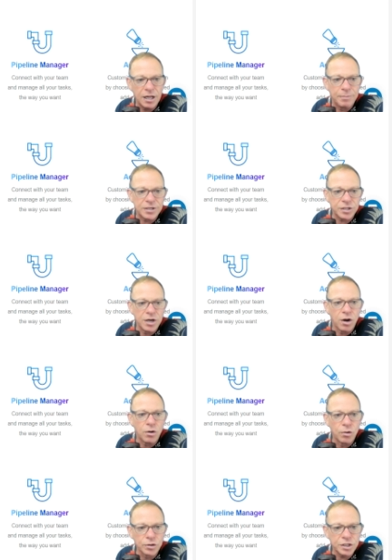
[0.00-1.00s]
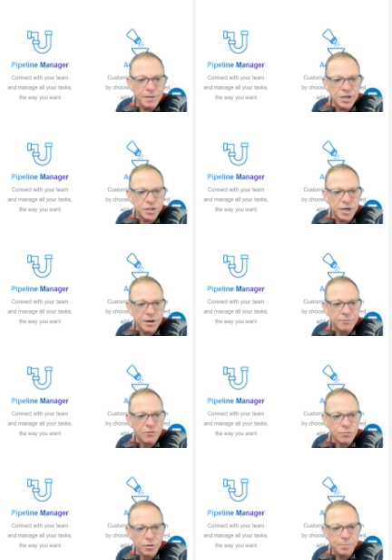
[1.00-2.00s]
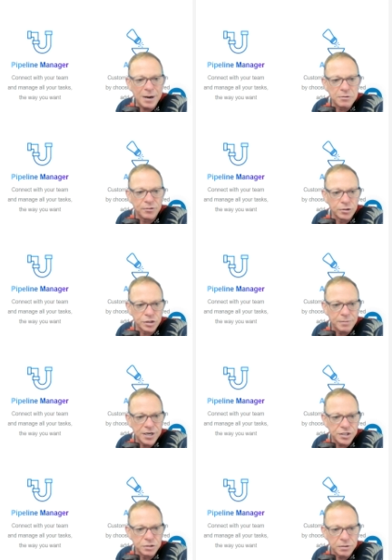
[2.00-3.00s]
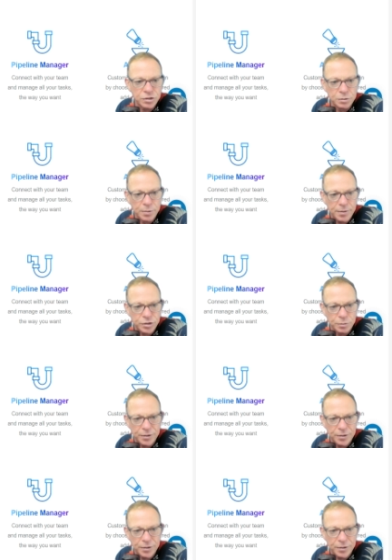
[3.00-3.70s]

bit. So you've got automation. You can run powerful automations with a super super